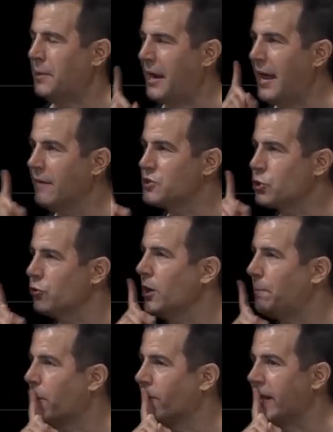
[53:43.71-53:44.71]
But I have screwed
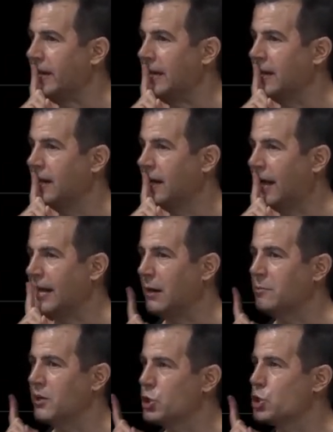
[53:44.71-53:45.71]
up already. I
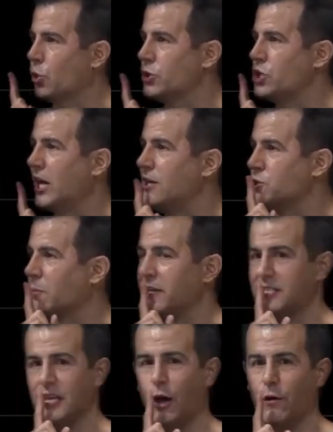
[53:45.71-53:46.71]
am going to shortchange
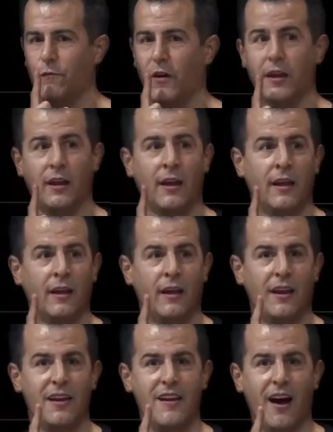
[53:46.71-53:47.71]
myself and
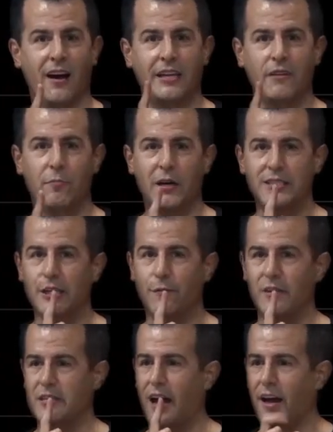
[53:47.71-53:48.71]
not give
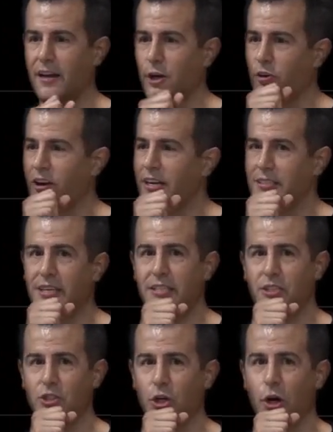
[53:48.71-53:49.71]
myself as high a grade as I
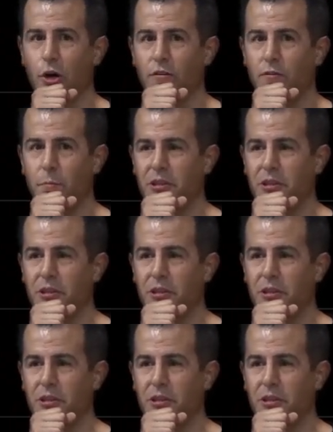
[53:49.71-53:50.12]
deserve.